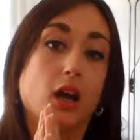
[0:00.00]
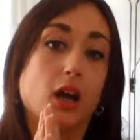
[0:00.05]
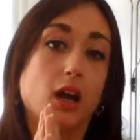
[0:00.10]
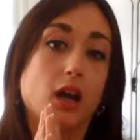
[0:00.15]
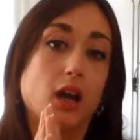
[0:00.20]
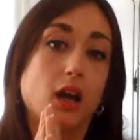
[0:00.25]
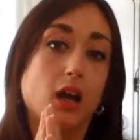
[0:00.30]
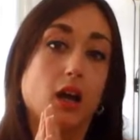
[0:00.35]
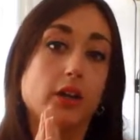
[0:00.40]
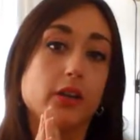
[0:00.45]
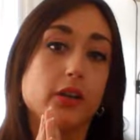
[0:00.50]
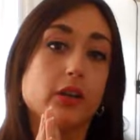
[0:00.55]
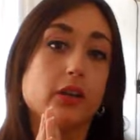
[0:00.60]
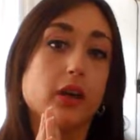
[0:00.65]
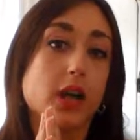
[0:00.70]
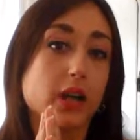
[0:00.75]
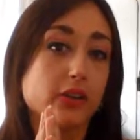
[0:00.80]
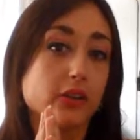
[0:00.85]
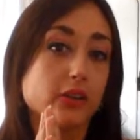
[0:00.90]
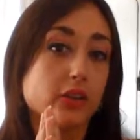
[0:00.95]

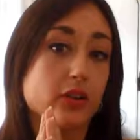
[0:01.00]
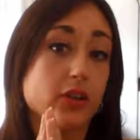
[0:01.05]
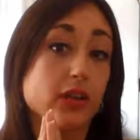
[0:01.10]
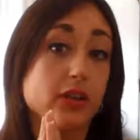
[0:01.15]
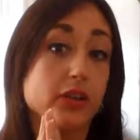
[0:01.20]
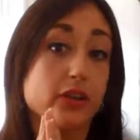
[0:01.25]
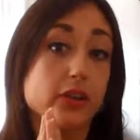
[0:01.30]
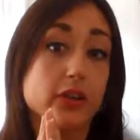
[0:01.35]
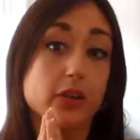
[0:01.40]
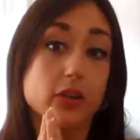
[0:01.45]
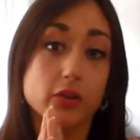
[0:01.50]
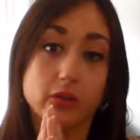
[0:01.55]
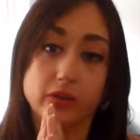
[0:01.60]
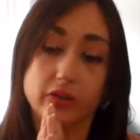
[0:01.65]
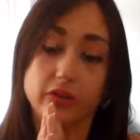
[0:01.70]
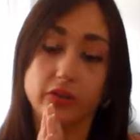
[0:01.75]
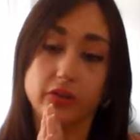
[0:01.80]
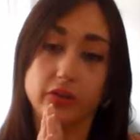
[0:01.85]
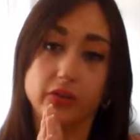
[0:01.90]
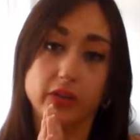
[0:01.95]
You actually
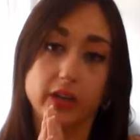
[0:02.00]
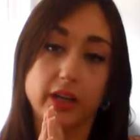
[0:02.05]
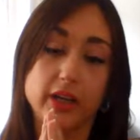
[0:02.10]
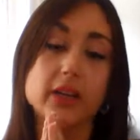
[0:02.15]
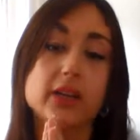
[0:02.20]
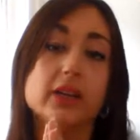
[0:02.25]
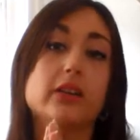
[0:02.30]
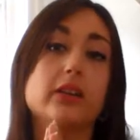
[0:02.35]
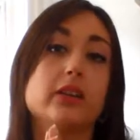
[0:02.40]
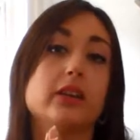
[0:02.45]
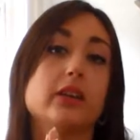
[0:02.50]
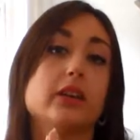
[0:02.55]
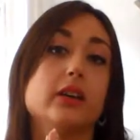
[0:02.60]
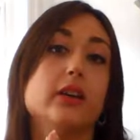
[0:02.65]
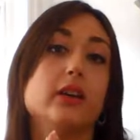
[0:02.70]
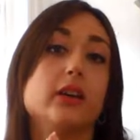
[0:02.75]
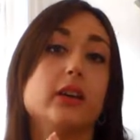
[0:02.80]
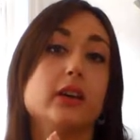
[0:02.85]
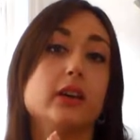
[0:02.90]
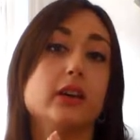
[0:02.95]
use it
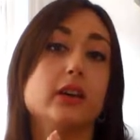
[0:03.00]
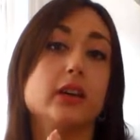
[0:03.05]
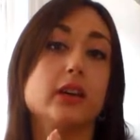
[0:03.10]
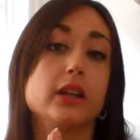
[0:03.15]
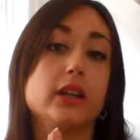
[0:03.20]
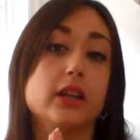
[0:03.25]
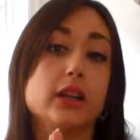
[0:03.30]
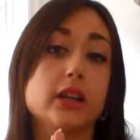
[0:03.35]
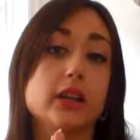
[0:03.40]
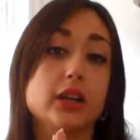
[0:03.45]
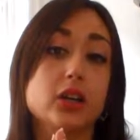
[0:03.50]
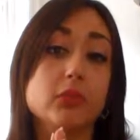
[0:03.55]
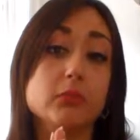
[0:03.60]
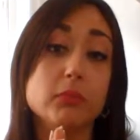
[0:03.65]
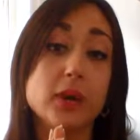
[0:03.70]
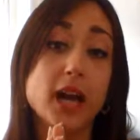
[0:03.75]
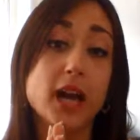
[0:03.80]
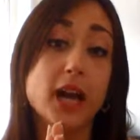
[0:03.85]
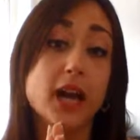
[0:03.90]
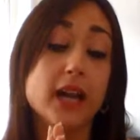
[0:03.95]

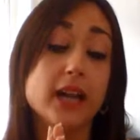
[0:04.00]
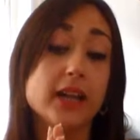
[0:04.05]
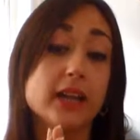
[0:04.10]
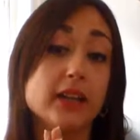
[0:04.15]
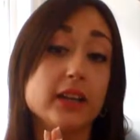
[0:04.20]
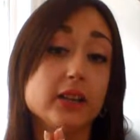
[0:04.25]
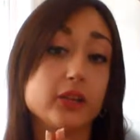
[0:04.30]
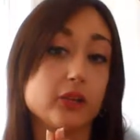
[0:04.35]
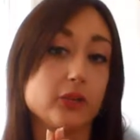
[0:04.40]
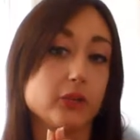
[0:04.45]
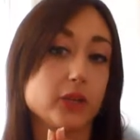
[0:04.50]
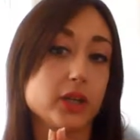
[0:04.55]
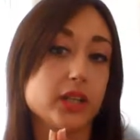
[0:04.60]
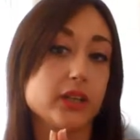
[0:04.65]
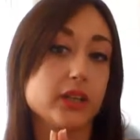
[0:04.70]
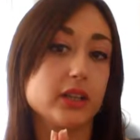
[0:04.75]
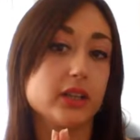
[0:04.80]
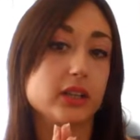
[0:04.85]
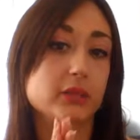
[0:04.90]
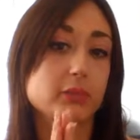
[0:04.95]
combined
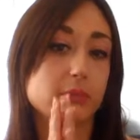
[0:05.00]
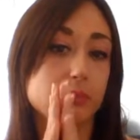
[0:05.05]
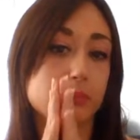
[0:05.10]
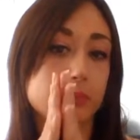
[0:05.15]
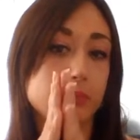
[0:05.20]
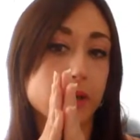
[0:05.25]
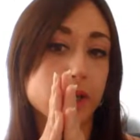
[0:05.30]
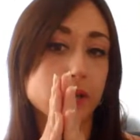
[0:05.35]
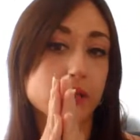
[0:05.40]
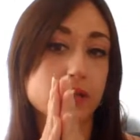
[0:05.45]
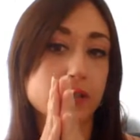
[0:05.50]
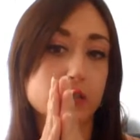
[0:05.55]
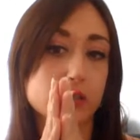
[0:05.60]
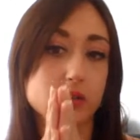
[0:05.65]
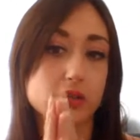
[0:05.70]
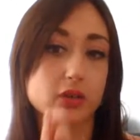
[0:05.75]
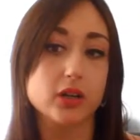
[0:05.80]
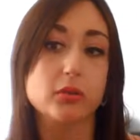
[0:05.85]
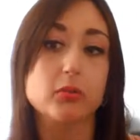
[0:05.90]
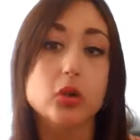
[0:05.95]
with the
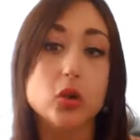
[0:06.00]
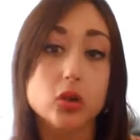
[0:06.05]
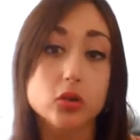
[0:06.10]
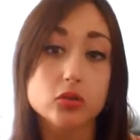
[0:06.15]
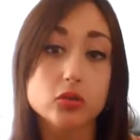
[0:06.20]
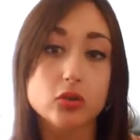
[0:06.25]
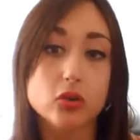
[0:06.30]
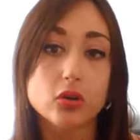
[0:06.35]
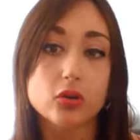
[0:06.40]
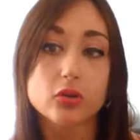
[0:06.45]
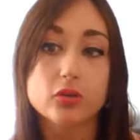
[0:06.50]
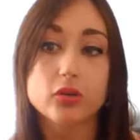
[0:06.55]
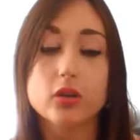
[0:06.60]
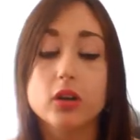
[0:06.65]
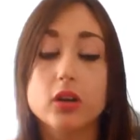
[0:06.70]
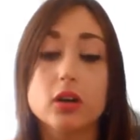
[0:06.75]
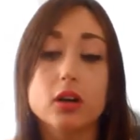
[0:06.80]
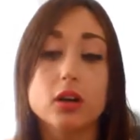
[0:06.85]
passato remoto.